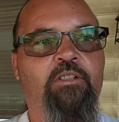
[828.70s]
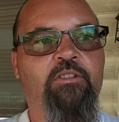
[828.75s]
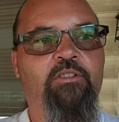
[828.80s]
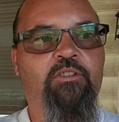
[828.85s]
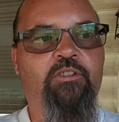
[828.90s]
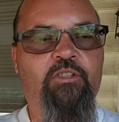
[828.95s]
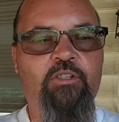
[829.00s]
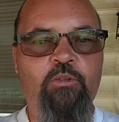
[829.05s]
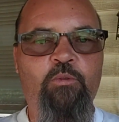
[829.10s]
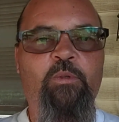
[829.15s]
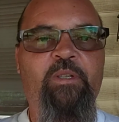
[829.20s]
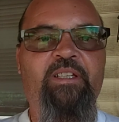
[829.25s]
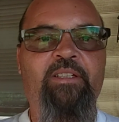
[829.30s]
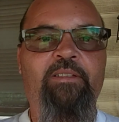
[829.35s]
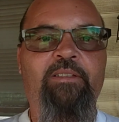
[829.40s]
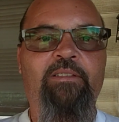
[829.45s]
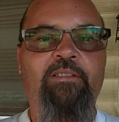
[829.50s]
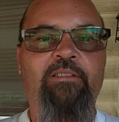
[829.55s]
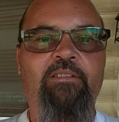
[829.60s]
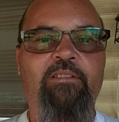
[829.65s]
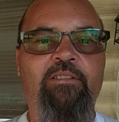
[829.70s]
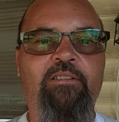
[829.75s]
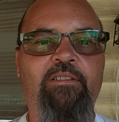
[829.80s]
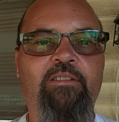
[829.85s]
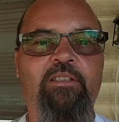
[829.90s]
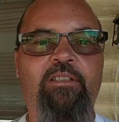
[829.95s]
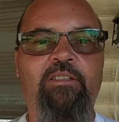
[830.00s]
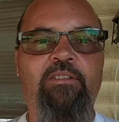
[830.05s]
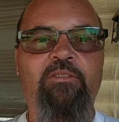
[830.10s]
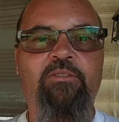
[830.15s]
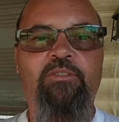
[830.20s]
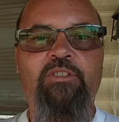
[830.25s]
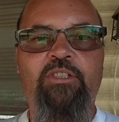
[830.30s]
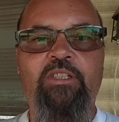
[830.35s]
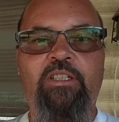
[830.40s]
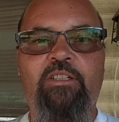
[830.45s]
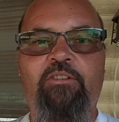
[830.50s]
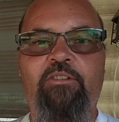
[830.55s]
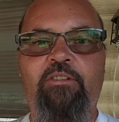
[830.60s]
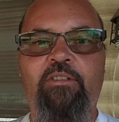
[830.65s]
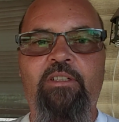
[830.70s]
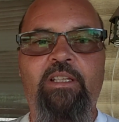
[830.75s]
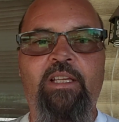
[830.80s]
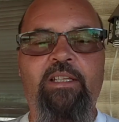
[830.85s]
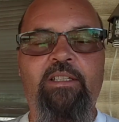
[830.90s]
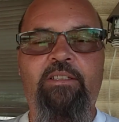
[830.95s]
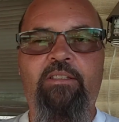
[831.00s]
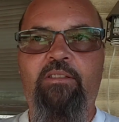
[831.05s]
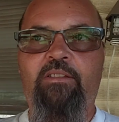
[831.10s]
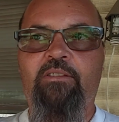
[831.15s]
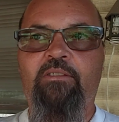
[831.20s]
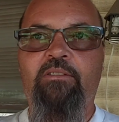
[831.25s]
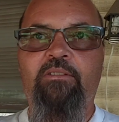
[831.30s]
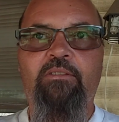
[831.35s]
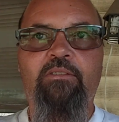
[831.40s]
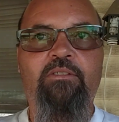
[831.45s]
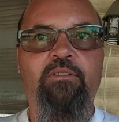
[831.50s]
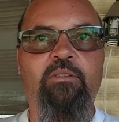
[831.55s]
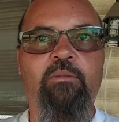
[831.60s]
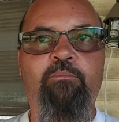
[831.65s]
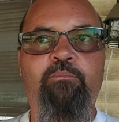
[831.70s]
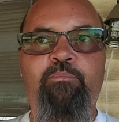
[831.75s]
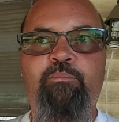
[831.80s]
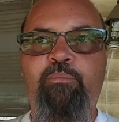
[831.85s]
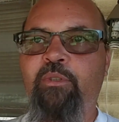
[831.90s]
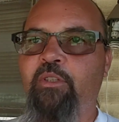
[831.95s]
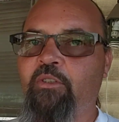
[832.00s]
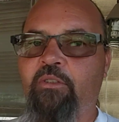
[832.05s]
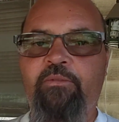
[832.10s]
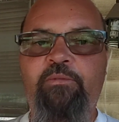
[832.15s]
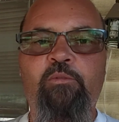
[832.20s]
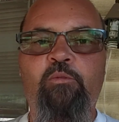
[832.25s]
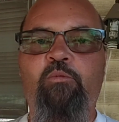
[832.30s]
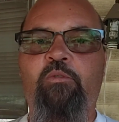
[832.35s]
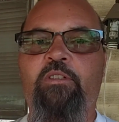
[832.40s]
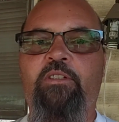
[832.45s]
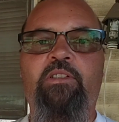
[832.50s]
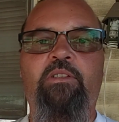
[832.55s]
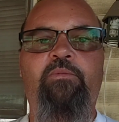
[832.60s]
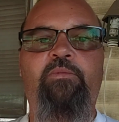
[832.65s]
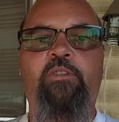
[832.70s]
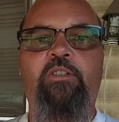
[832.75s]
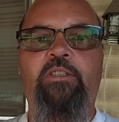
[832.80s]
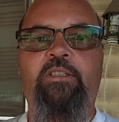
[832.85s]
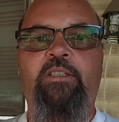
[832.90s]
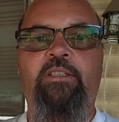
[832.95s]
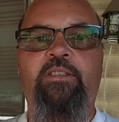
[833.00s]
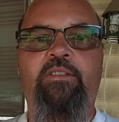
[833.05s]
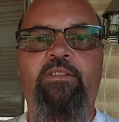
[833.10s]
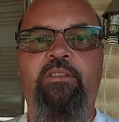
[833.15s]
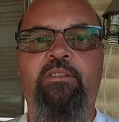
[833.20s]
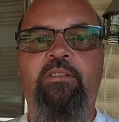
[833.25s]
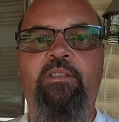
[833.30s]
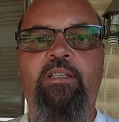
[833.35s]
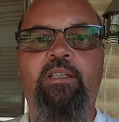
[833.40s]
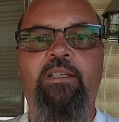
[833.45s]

sewing. You know, she creates some beautiful works of arts.